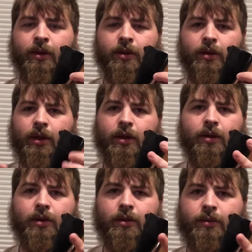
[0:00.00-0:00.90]
like
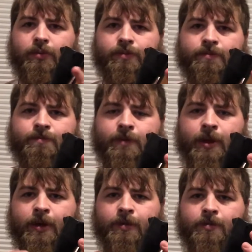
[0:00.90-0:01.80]
a,
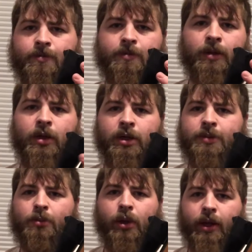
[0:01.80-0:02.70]
you know,
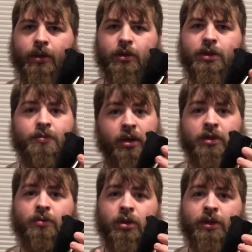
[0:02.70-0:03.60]
spring. Spring's
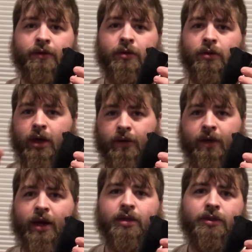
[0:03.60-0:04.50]
more difficult. I've
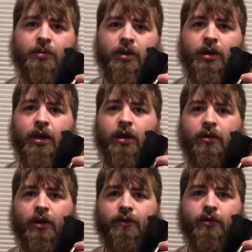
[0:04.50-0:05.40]
had spring air
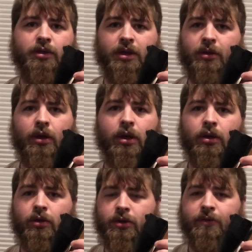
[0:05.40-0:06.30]
rifles, and
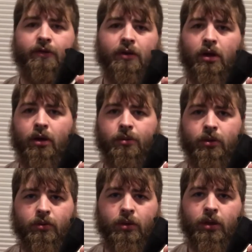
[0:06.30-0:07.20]
those are phenomenal
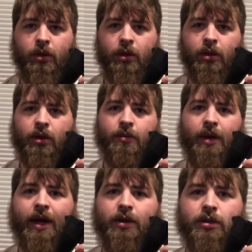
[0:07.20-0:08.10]

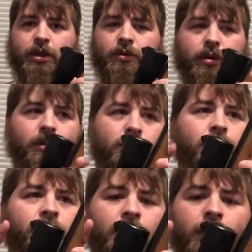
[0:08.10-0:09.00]
accuracy with those.
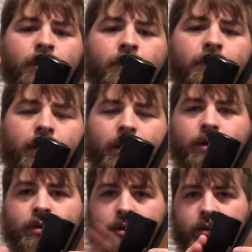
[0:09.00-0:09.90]
But
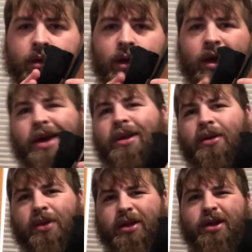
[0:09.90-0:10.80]
I like
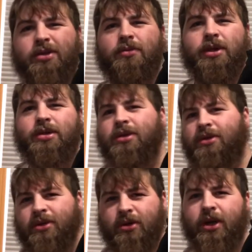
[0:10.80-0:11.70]
my Nitro piston
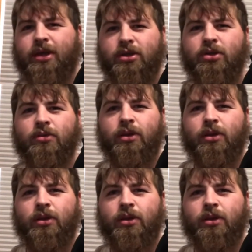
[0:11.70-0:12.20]
so I can shoot them in